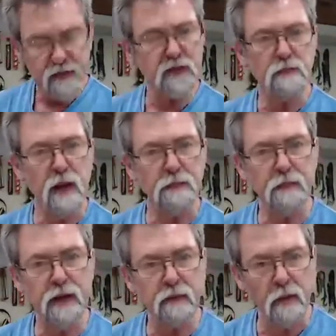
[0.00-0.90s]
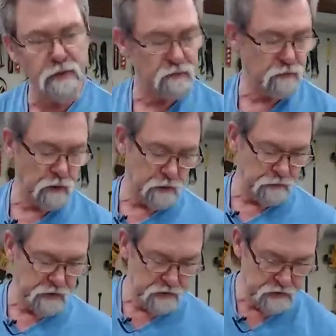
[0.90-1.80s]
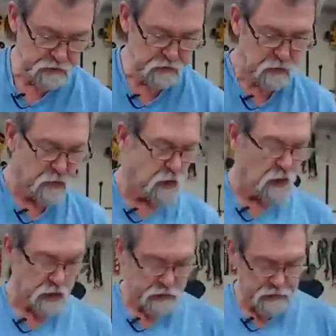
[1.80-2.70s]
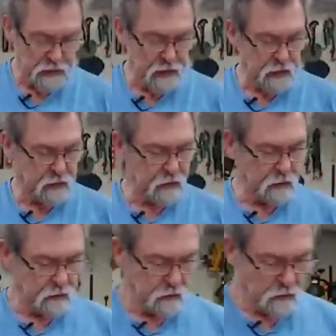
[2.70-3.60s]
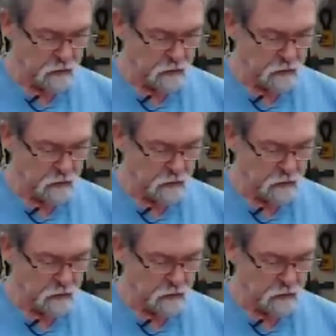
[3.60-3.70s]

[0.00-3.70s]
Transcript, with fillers: this might be a better option for you. As I say, I can